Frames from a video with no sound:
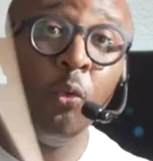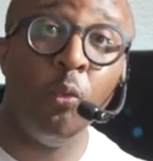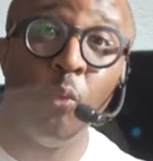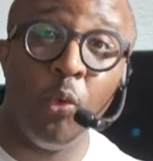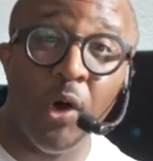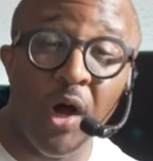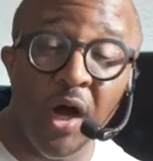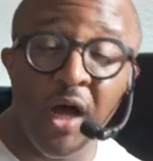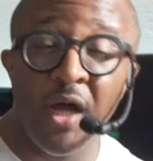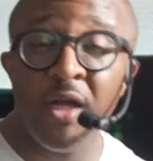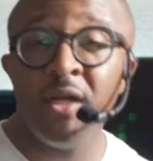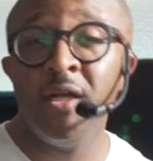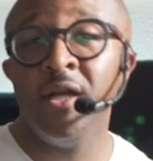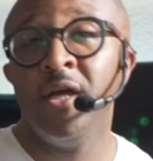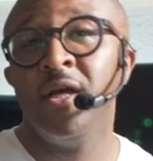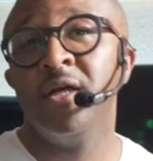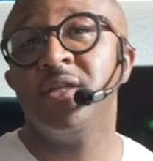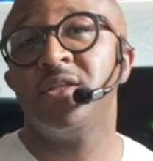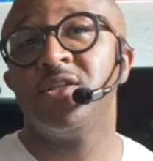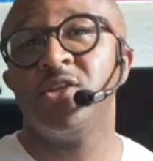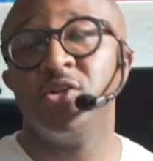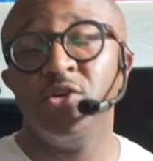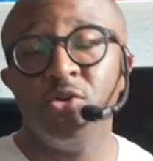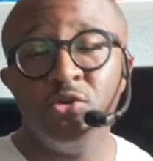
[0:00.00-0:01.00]
One,
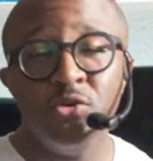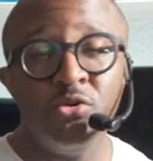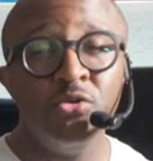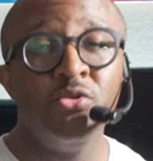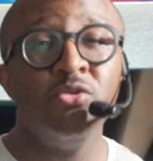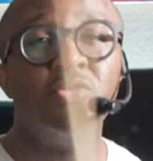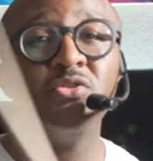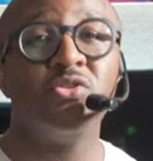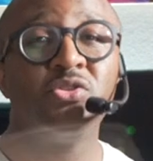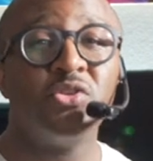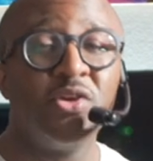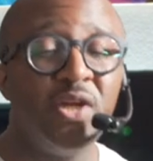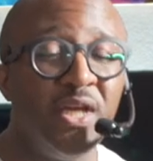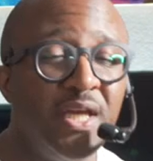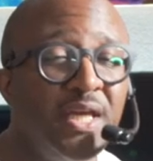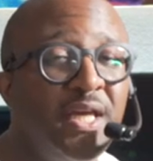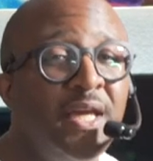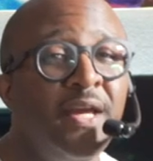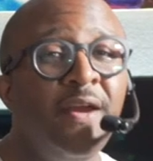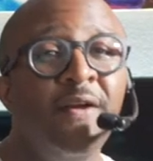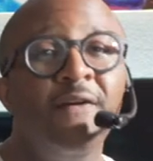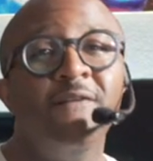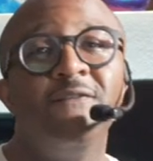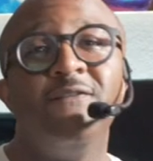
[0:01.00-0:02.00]
two,
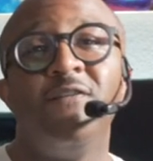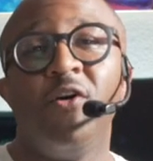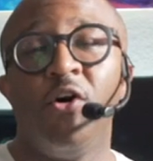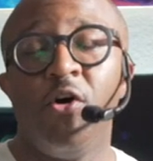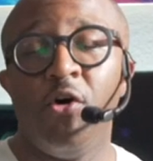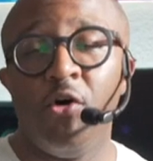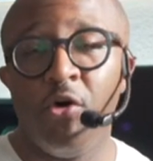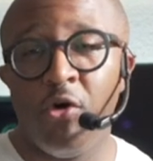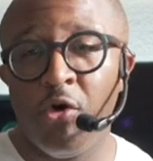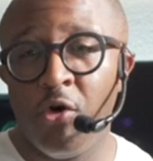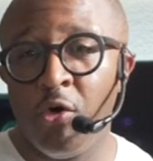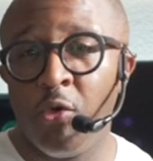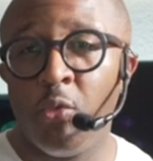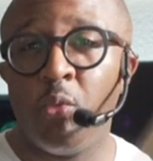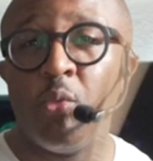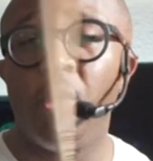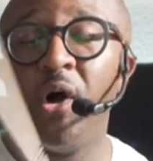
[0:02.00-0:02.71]
three, four.